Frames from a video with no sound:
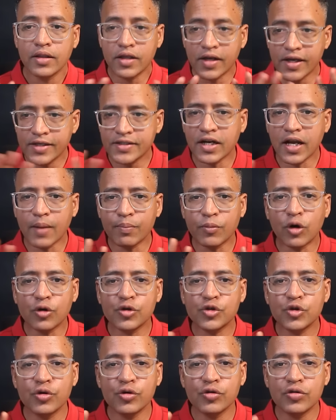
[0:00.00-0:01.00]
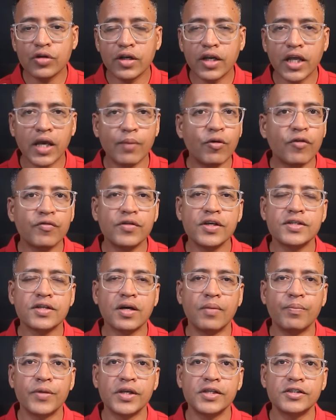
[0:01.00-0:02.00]
the reason I'm not showing you the name of these
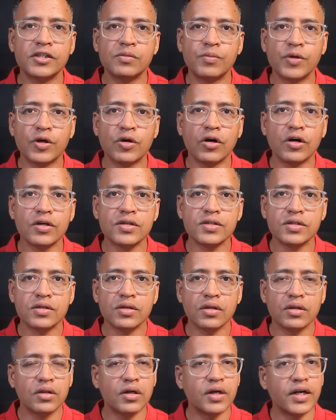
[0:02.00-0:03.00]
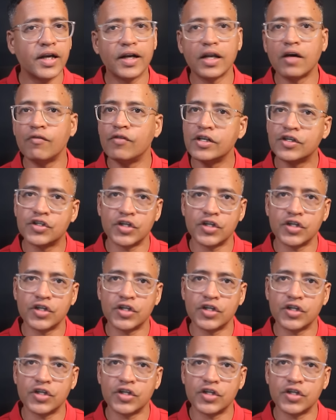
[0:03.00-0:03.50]
companies is because the data will